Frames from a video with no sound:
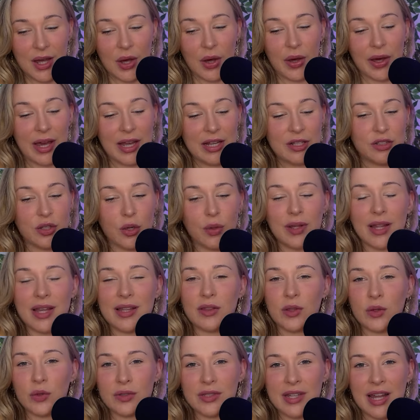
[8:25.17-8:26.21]
Okay, and don't
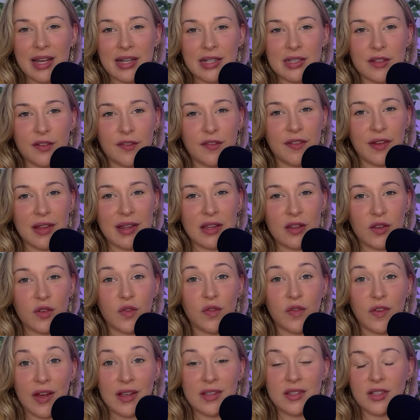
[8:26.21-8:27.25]
let those negative feelings
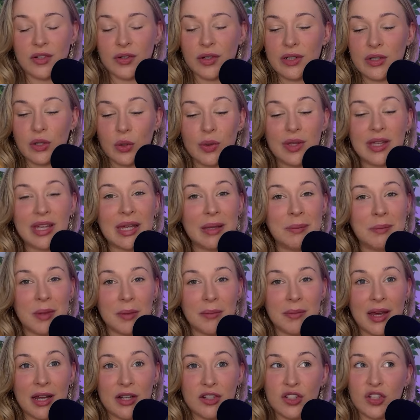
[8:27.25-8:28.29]
fester, and don't keep
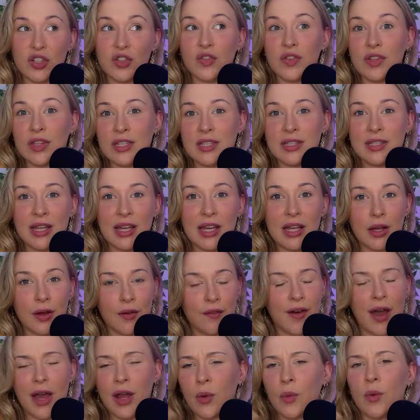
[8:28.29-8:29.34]
them there just for the sake
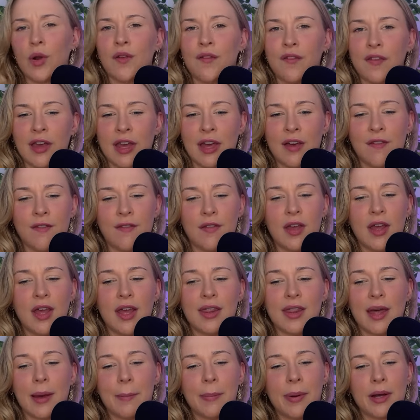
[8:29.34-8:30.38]
of, I don't want to forgive
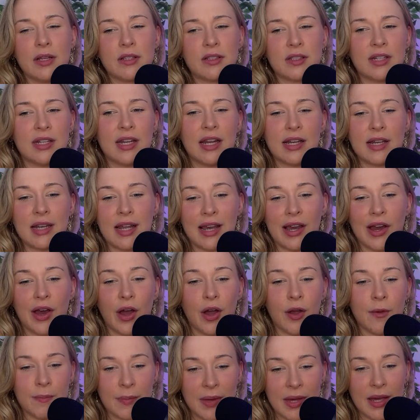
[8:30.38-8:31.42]
that person and they
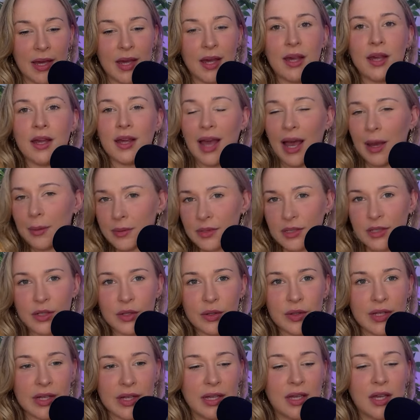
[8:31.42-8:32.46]
hurt me.
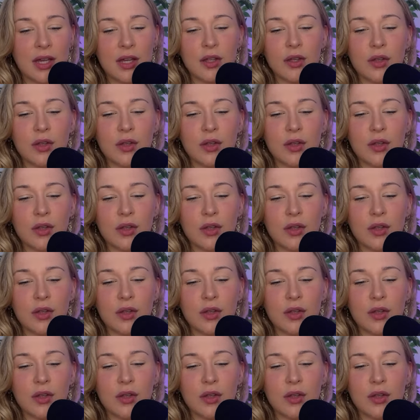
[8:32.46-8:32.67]
Absolutely.